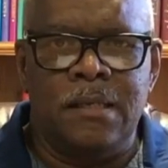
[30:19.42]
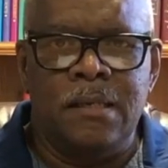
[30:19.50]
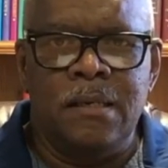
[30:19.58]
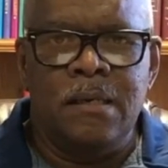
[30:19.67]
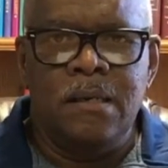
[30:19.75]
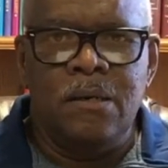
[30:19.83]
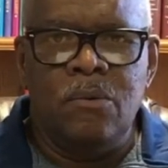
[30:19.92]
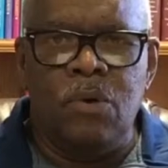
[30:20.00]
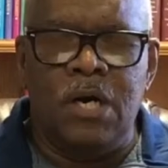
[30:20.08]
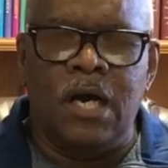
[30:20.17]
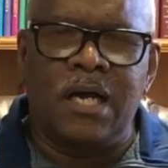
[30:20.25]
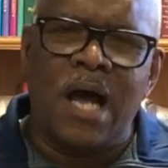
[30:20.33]
when a
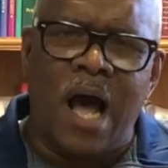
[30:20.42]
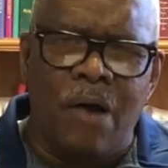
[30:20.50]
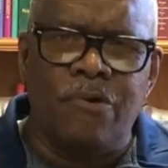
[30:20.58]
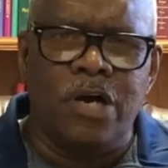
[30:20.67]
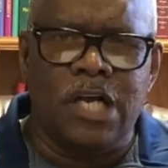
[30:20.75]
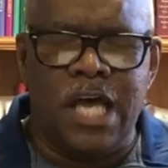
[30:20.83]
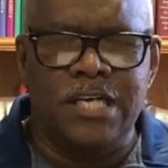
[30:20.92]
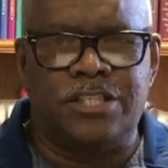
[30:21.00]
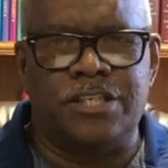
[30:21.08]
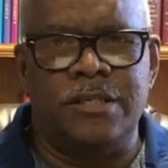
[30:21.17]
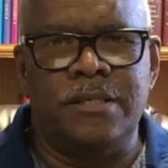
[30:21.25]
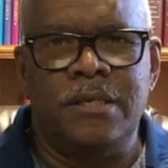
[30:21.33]
congregation
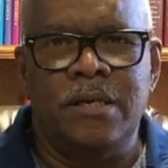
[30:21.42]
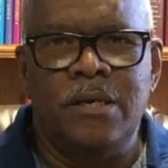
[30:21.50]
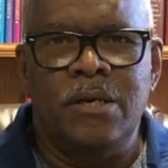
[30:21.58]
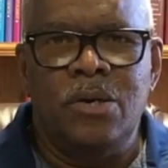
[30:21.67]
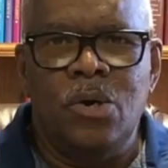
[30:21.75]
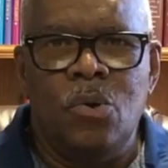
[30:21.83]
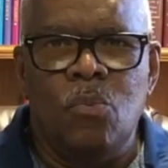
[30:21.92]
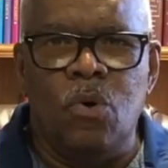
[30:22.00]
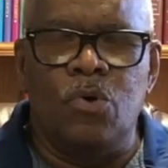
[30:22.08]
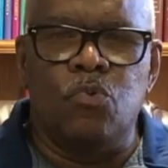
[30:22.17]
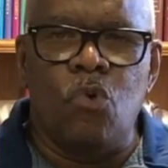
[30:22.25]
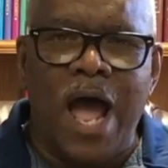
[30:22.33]
would
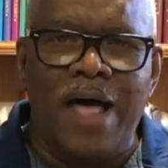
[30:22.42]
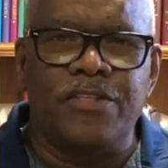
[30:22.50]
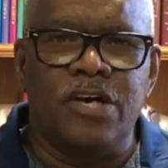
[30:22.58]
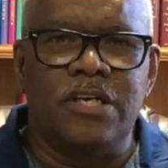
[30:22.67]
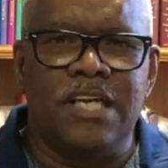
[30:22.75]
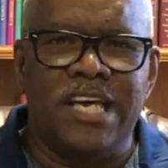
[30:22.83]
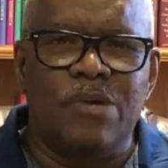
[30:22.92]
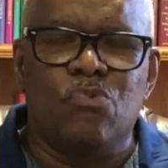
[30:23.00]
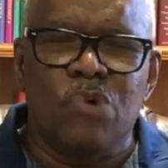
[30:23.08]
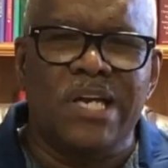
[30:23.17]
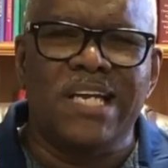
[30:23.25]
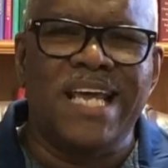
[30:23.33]
rather get rid of
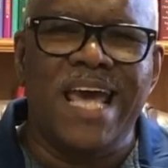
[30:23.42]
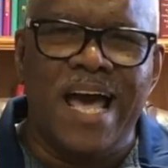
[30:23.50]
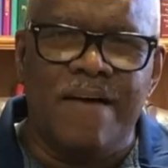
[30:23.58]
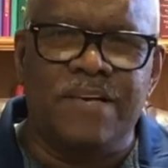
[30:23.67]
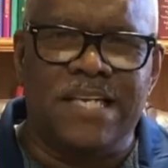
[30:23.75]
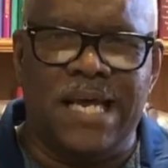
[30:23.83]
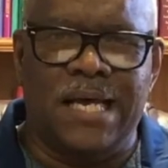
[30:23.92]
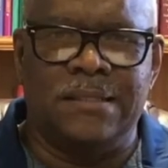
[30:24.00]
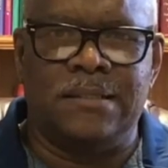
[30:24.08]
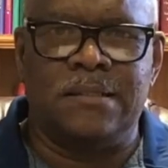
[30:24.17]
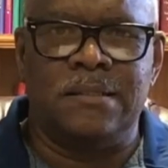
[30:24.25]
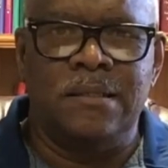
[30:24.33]
the evidence
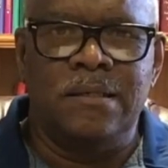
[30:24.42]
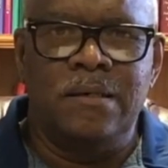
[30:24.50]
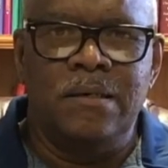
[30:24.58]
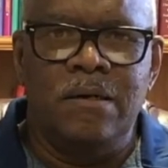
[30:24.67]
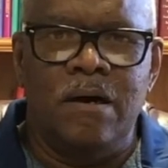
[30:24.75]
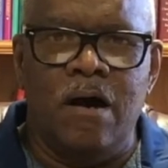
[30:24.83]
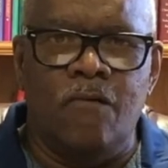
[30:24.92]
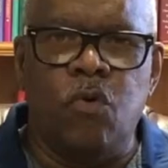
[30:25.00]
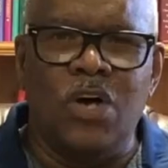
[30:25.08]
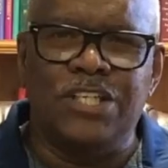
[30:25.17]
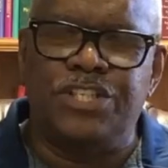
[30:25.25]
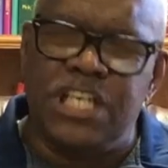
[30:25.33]
of what
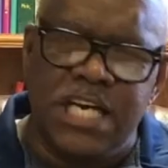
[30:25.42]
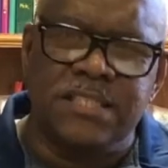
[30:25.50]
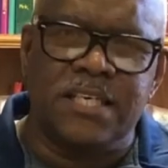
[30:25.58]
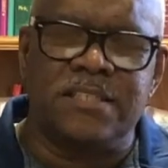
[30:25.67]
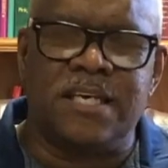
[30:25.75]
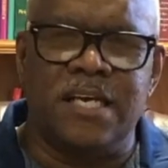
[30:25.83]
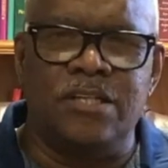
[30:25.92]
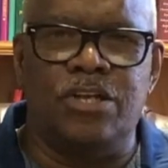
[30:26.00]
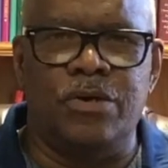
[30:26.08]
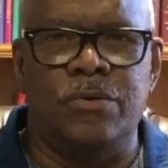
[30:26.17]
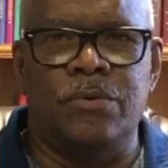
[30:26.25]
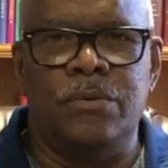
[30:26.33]
Jesus can do
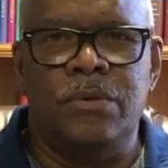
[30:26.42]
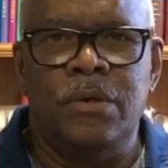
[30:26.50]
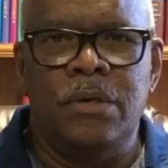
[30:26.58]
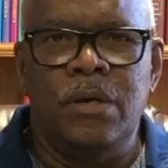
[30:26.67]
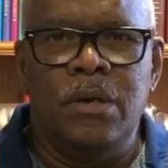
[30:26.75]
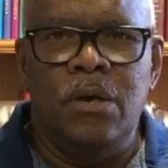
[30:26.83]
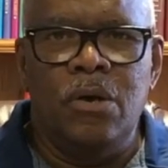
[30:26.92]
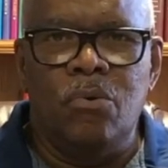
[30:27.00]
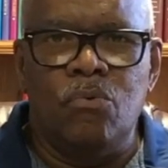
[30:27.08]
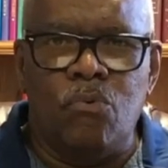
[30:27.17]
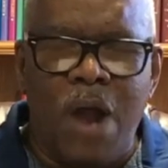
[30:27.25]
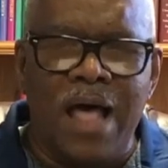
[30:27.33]

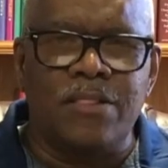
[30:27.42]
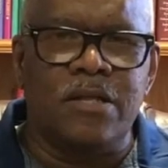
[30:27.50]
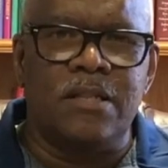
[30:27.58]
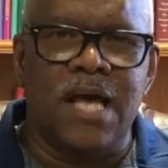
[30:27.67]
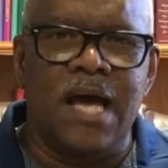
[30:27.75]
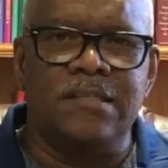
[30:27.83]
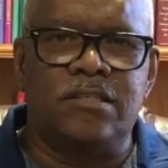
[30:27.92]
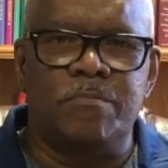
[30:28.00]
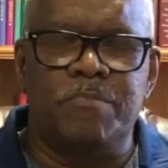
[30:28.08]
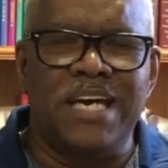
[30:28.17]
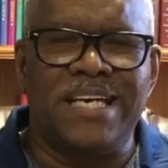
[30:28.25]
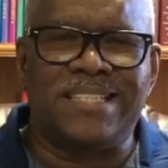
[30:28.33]
rather than to be
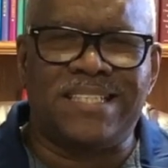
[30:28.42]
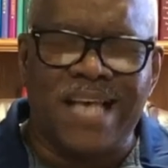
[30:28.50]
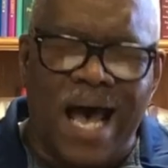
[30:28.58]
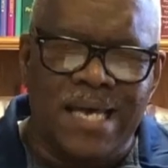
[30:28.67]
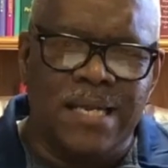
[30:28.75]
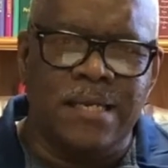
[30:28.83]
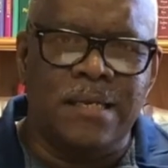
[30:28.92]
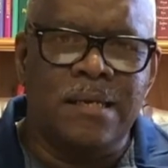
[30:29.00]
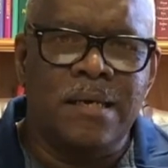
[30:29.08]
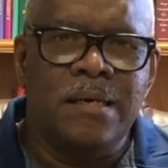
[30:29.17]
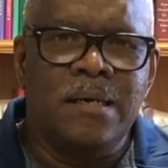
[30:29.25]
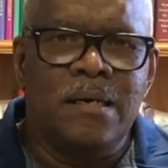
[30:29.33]
excited
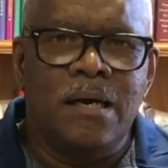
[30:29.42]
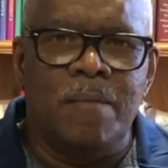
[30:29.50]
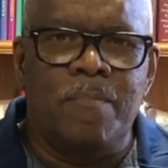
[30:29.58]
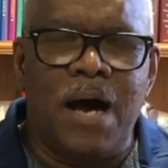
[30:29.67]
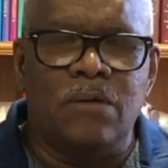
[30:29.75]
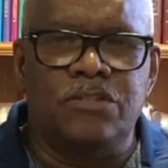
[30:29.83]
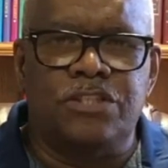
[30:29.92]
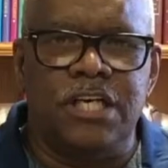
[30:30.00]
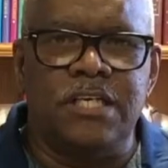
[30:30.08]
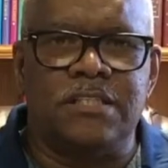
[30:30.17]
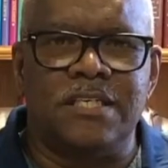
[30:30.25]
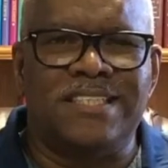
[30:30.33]
about Jesus
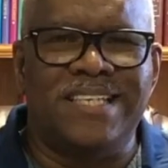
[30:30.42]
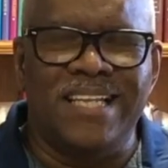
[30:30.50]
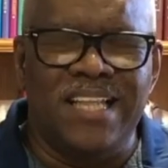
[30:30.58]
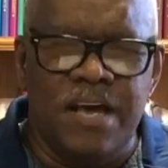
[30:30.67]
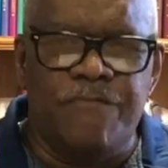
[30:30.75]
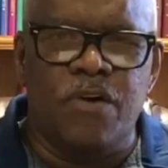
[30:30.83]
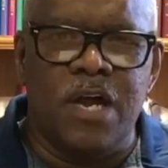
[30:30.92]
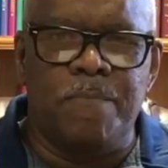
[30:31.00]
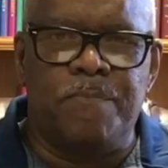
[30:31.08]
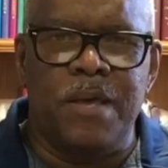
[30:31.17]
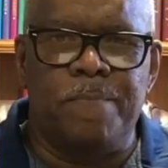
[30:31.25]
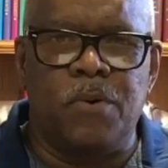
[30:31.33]
delivering
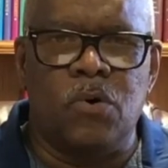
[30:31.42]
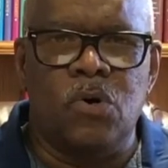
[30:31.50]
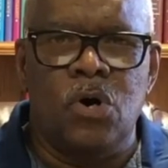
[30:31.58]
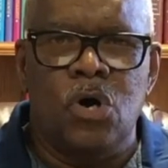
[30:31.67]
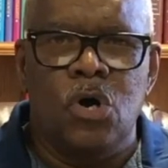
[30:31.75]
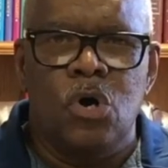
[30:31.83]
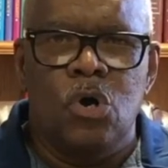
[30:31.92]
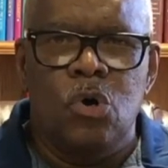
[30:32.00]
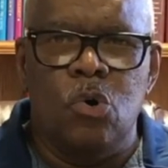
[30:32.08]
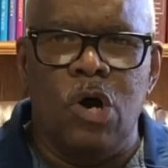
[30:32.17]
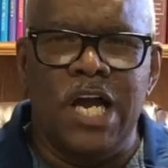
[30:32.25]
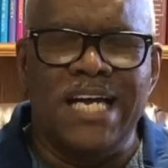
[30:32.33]
people who are
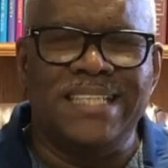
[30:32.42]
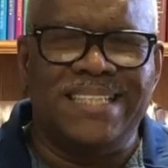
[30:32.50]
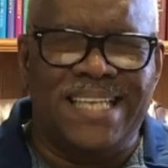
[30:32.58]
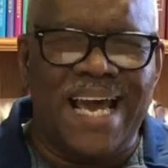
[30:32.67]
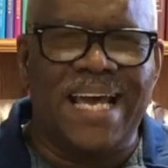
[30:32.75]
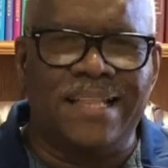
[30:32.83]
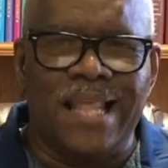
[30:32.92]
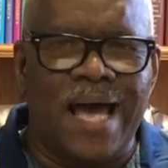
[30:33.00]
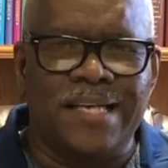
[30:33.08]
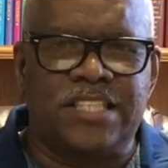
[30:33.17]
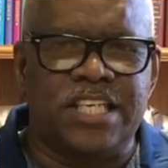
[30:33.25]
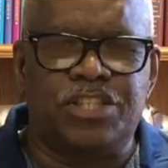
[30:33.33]
in dead-like
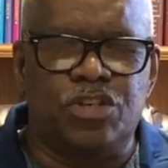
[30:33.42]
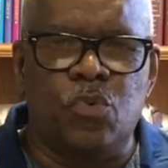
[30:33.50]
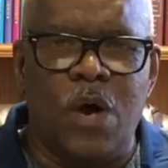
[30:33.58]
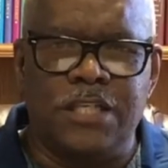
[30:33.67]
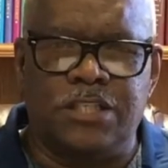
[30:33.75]
situations